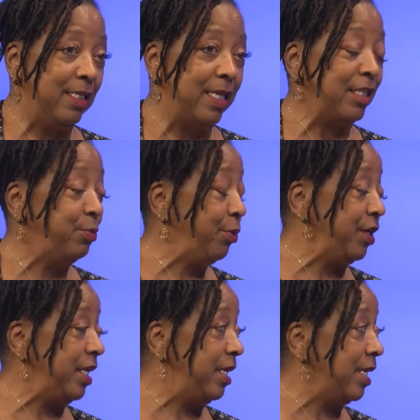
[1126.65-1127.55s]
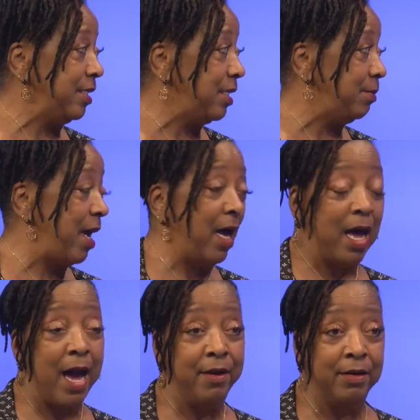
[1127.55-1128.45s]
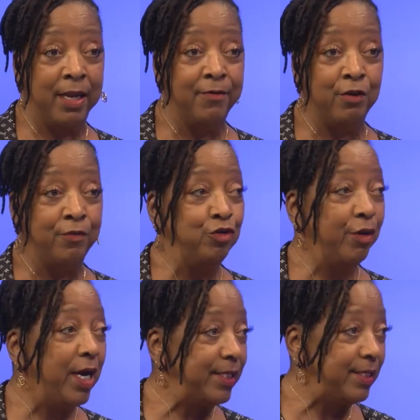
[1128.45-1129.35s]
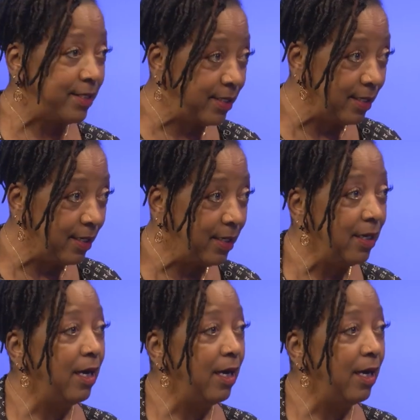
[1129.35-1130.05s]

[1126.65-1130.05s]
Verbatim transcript: That's pretty, that's a, a, higher level of trust. Mm-hmm.